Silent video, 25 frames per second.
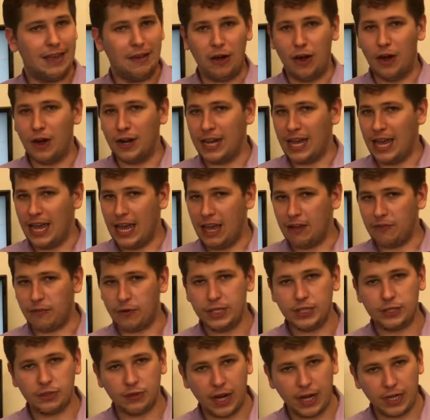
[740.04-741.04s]
on every
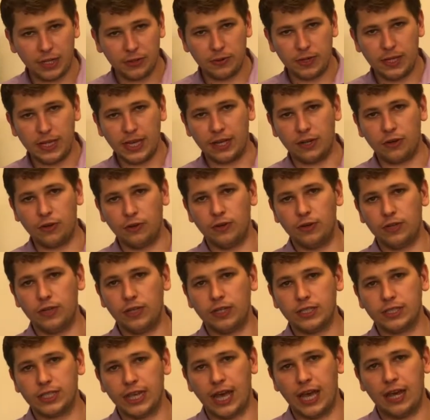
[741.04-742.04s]
directory that Google
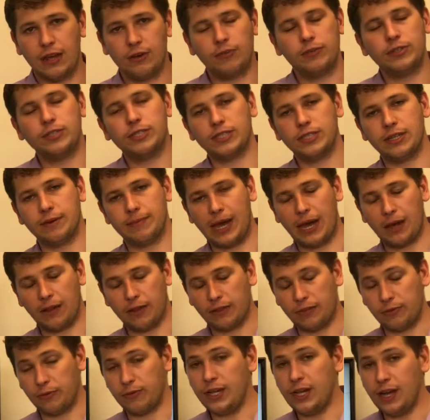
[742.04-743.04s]
looks at, which is
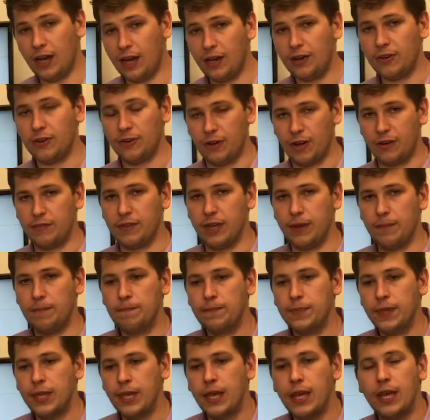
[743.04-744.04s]
about 300 of them,
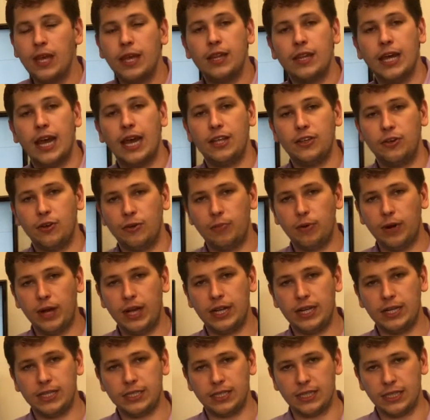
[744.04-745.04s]
that your
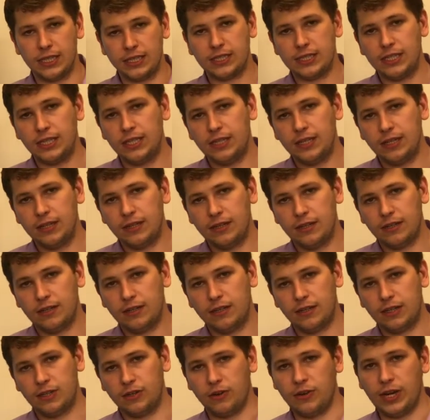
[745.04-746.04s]
brand is listed,
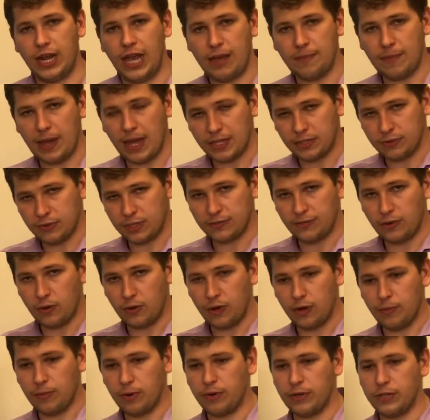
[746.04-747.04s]
your name, address, phone
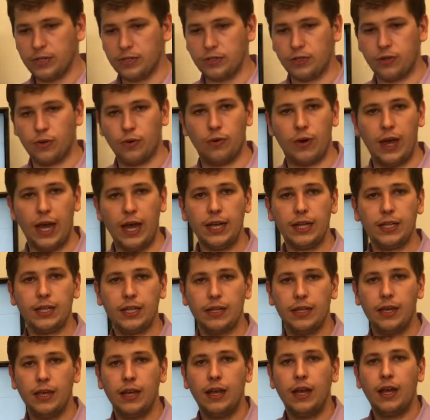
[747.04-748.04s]
number is correct
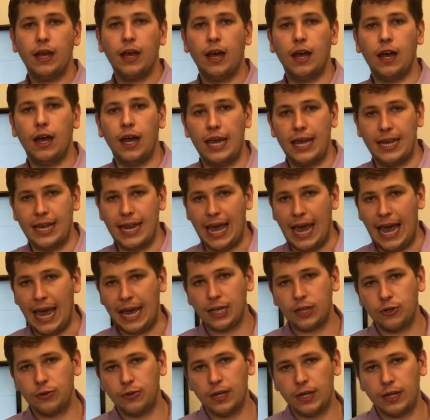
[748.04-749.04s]
and
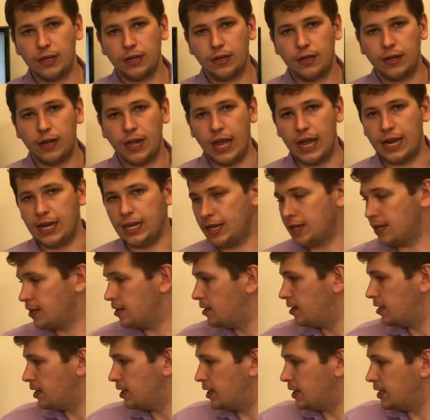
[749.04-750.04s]
accurate, and it
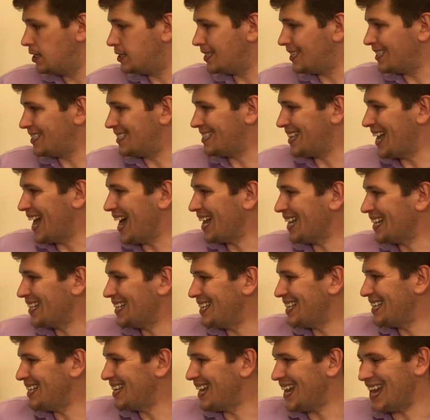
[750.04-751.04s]
is
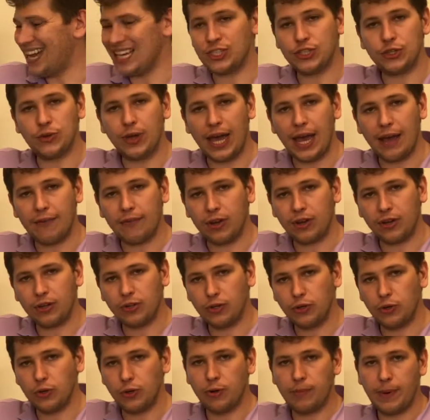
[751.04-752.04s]
exactly as you have it on
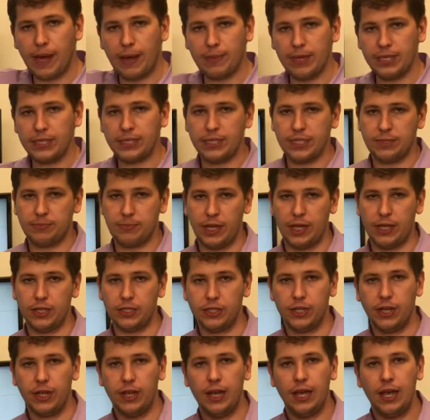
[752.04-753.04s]
your Google My Business
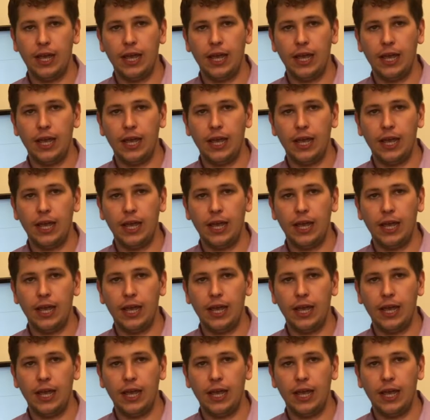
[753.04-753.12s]
page.